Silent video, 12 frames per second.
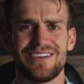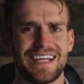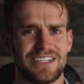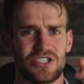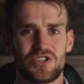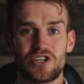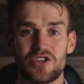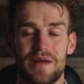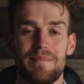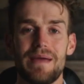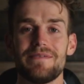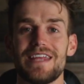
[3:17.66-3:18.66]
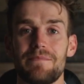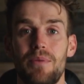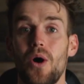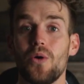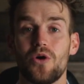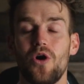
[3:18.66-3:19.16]
They don't like the structure, and maybe they
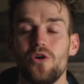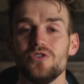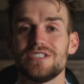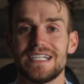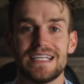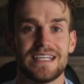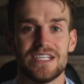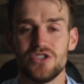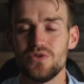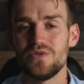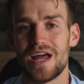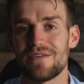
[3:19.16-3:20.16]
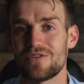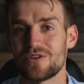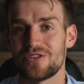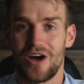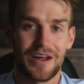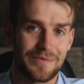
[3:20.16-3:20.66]
poke holes in it that you never
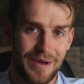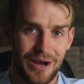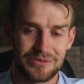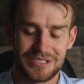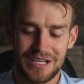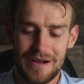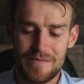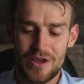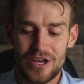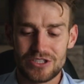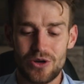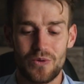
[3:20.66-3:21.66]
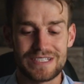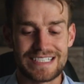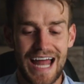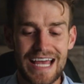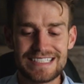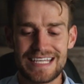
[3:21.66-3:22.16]
thought about. So what's
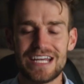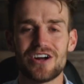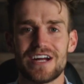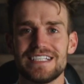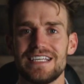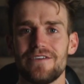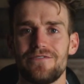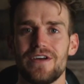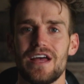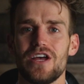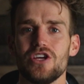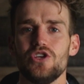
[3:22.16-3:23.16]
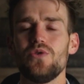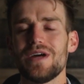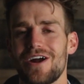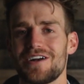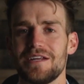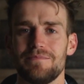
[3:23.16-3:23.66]
nice here is if you
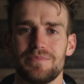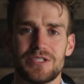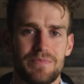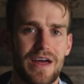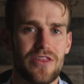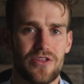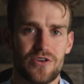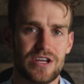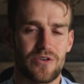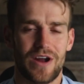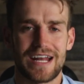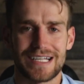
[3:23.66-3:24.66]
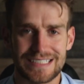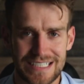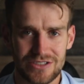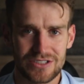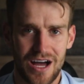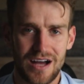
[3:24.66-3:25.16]
had already spent 30 grand on
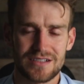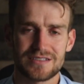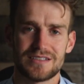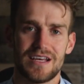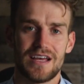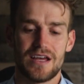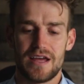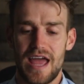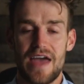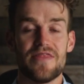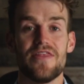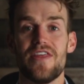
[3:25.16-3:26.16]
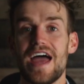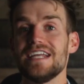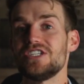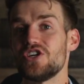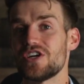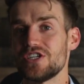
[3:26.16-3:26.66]
legal docs and
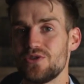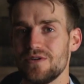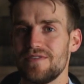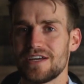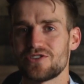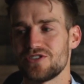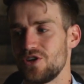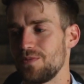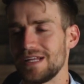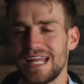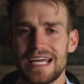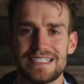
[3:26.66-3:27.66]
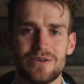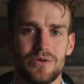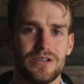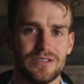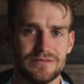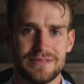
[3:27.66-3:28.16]
then took it to investors and nobody liked it,
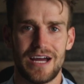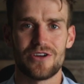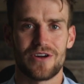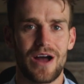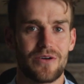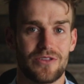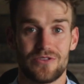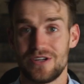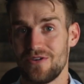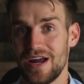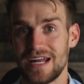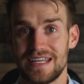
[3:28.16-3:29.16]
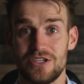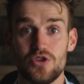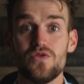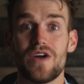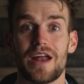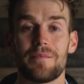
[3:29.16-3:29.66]
well, now you're out 30 grand and
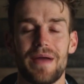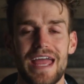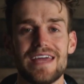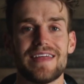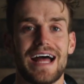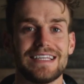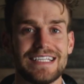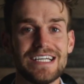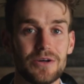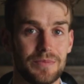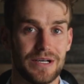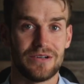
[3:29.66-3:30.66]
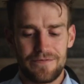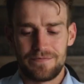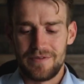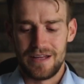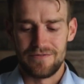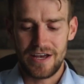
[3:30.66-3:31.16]
you've got to pay that legal bill.
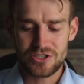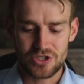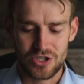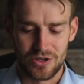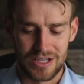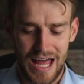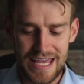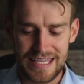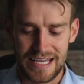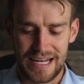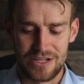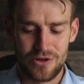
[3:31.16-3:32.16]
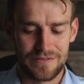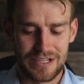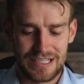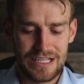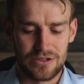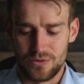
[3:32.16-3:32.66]
If investors don't like it and you haven't
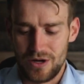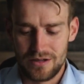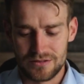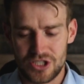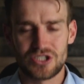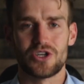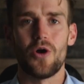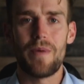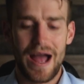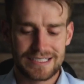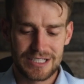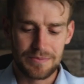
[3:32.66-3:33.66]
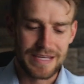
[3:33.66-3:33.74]
done legal, well, just go back to